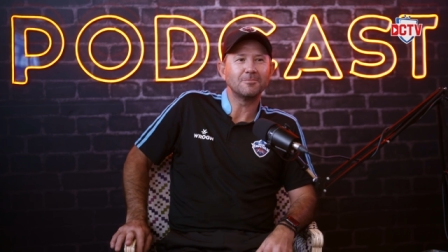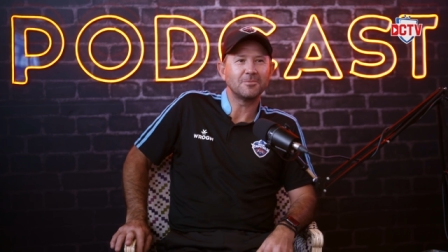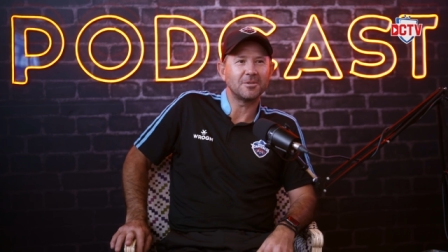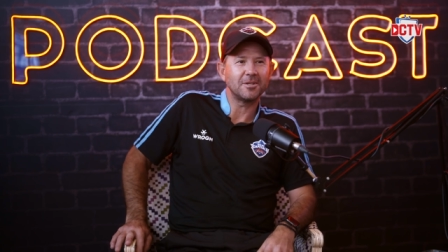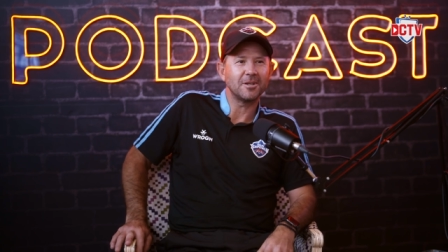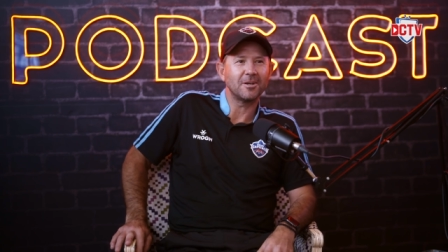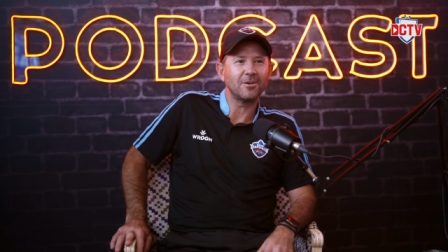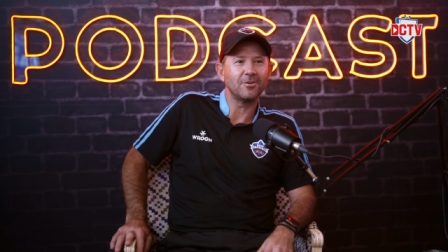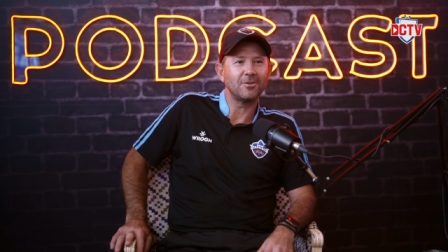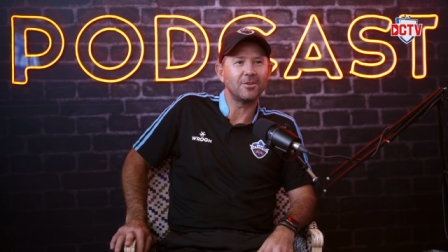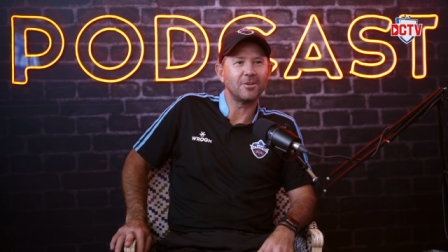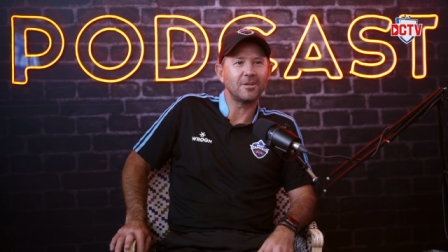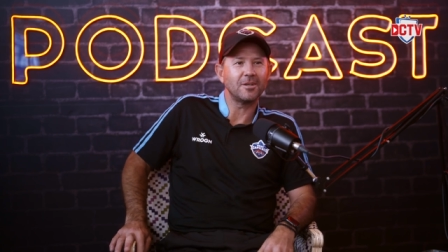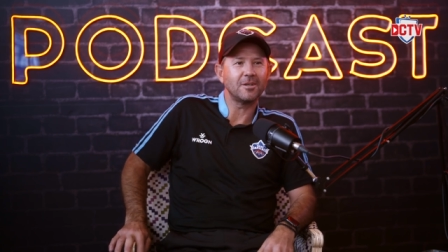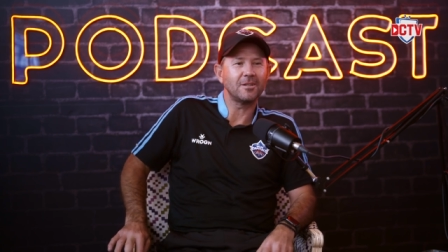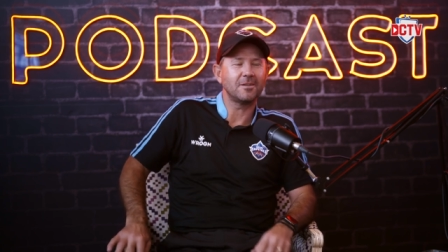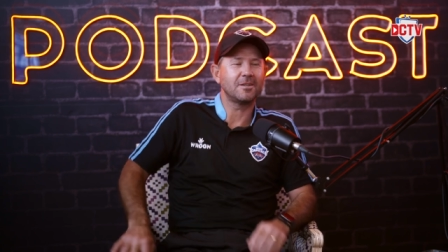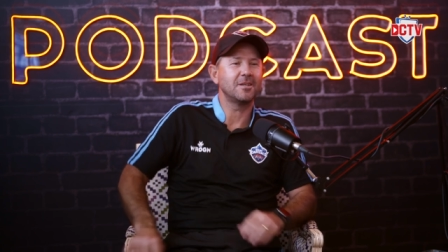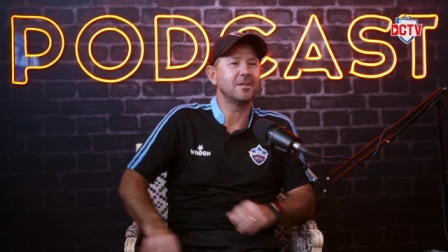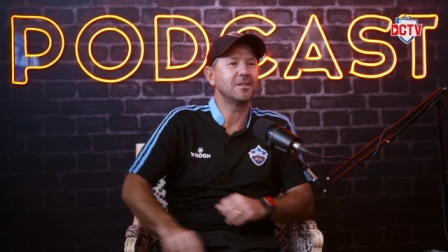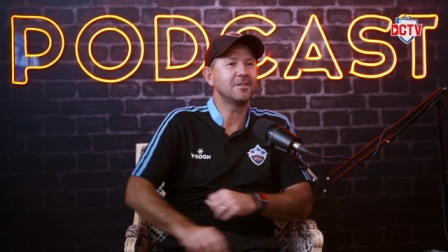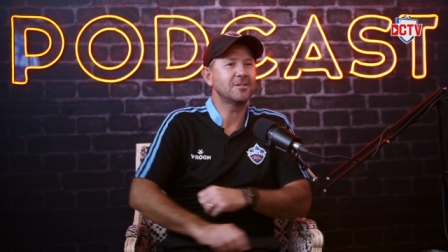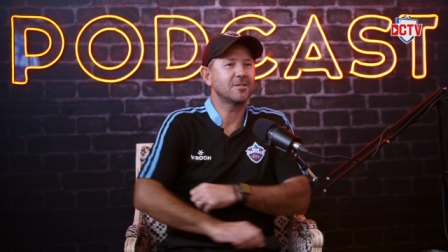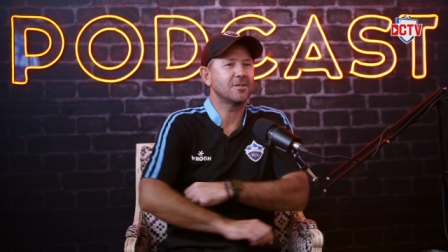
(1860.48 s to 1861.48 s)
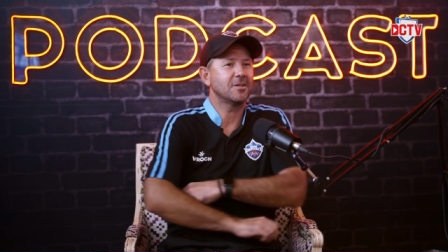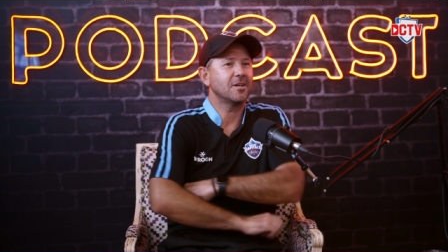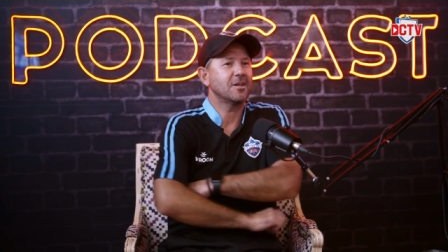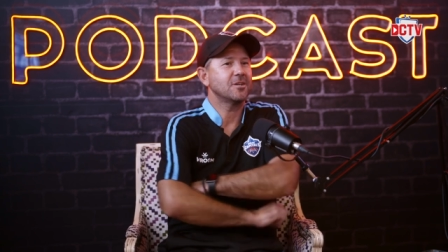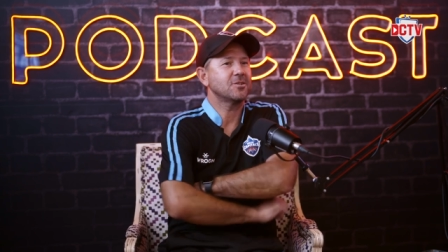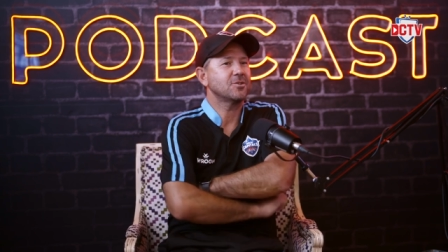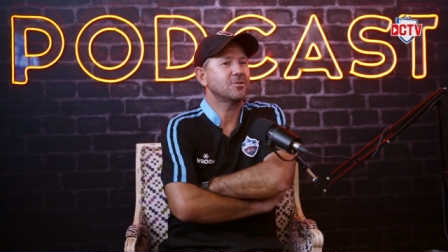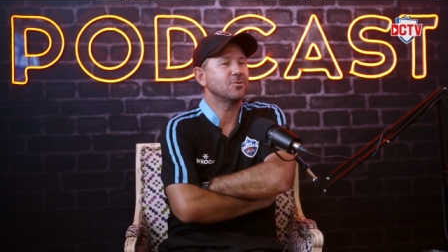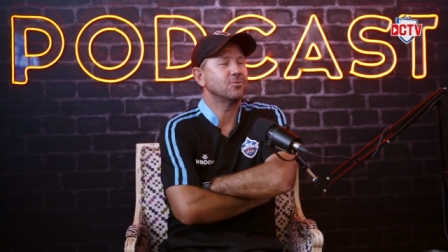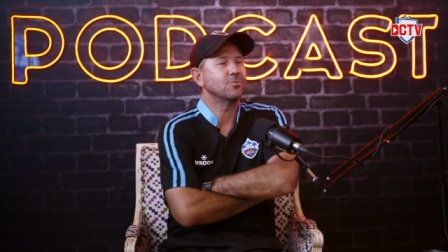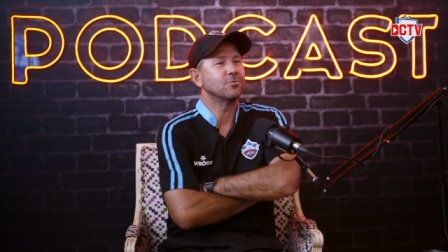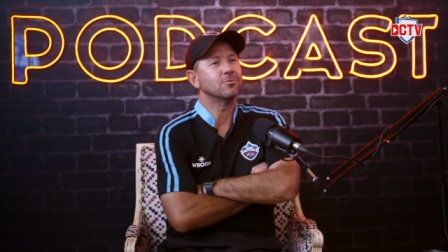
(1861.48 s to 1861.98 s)
You know, the the
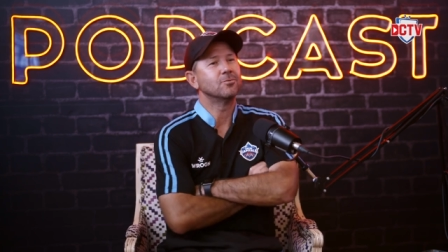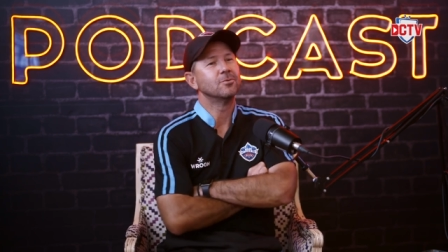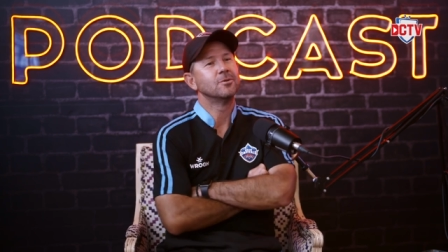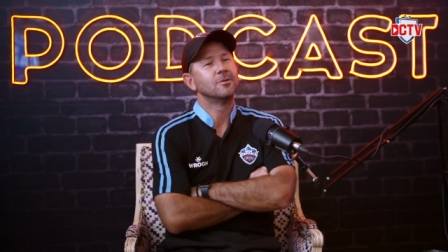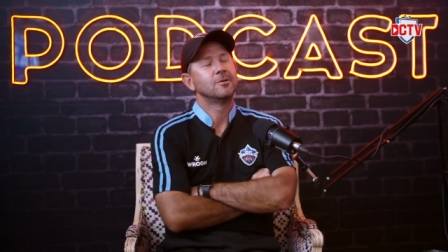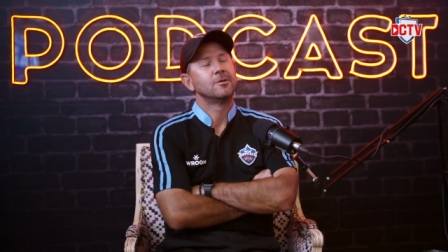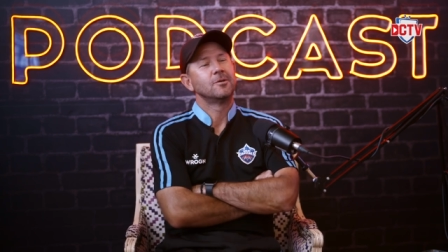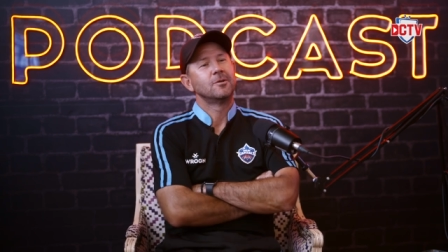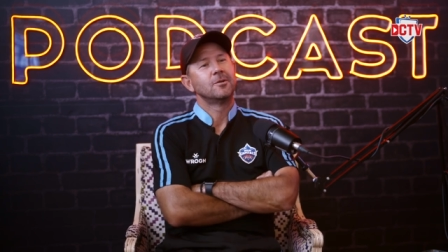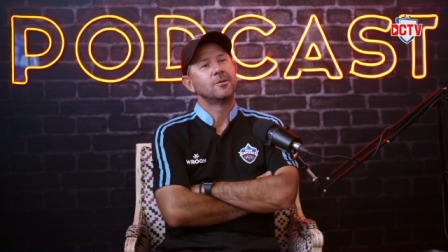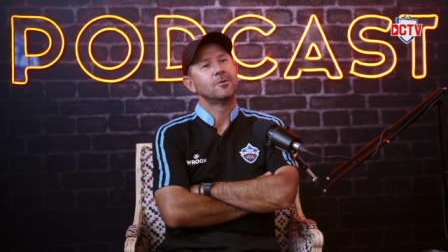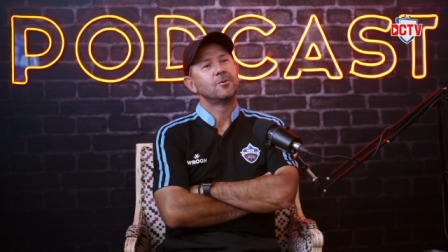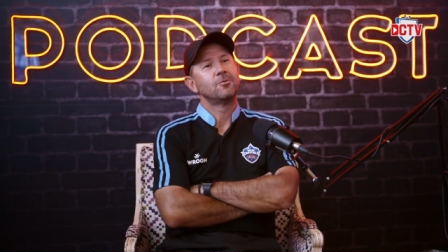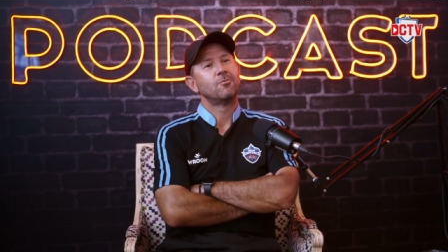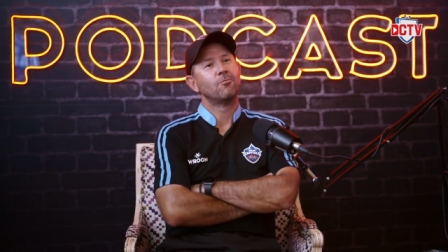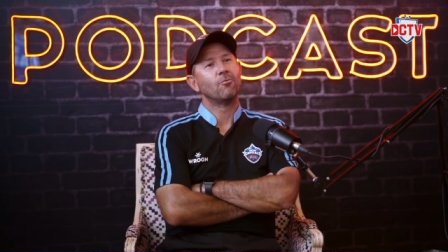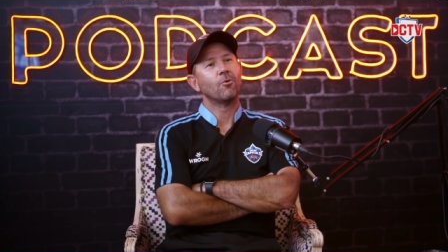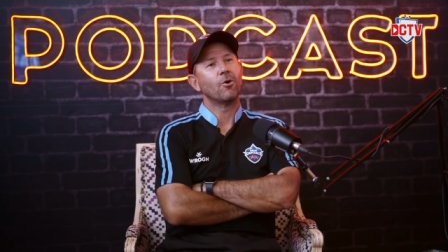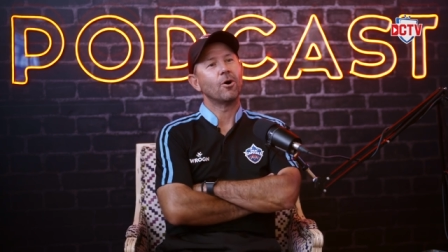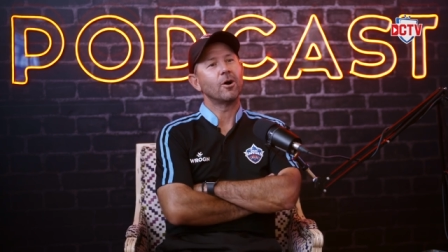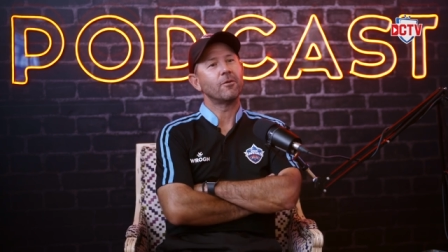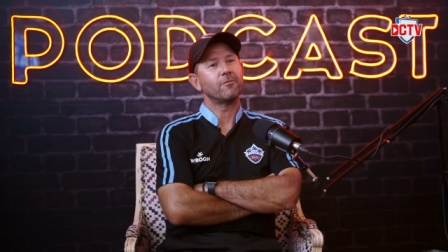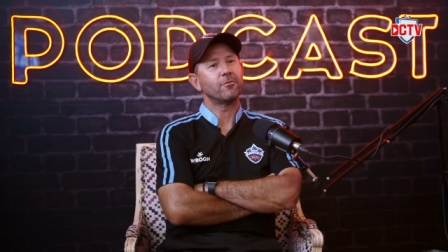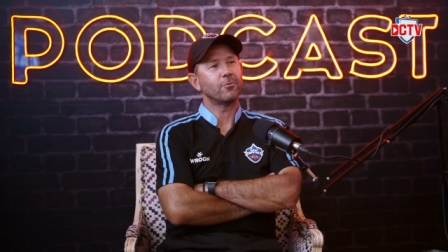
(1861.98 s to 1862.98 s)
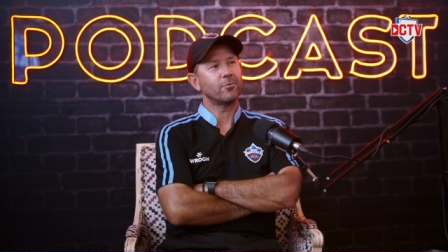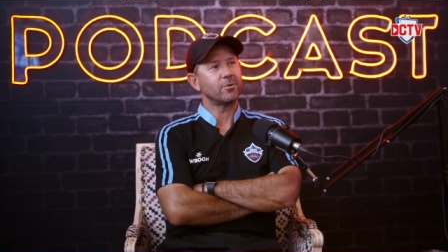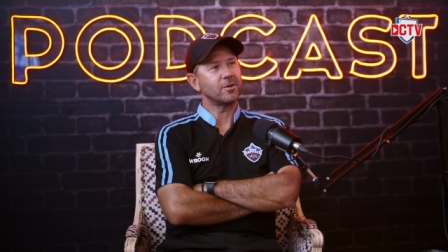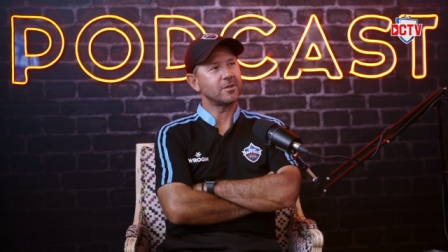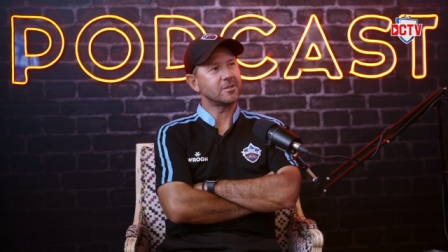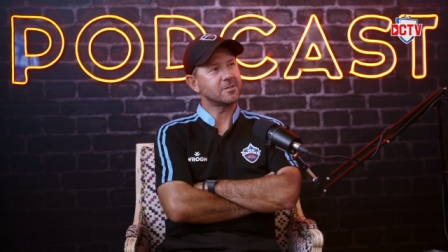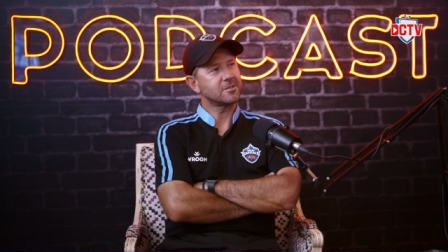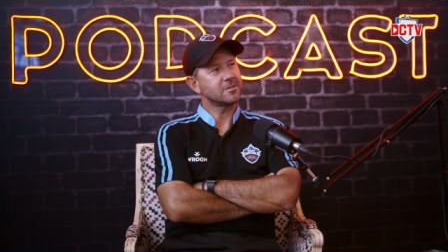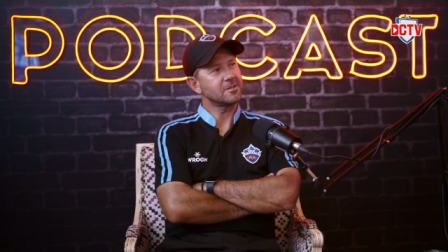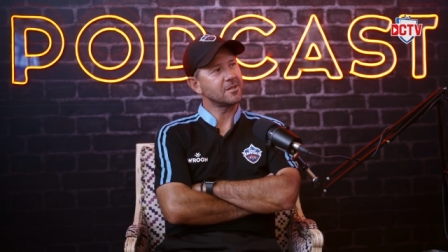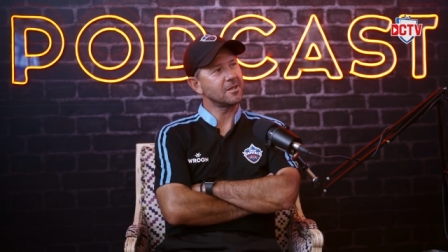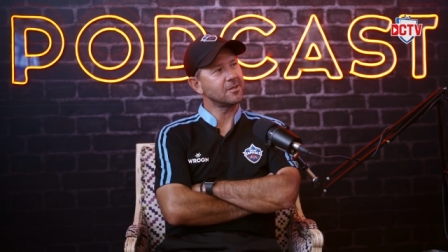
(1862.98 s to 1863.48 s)
international
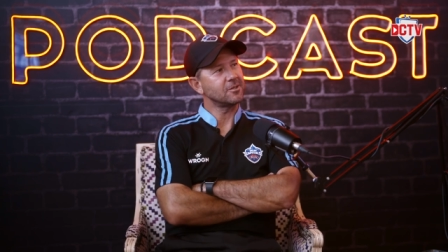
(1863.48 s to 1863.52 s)
rivalries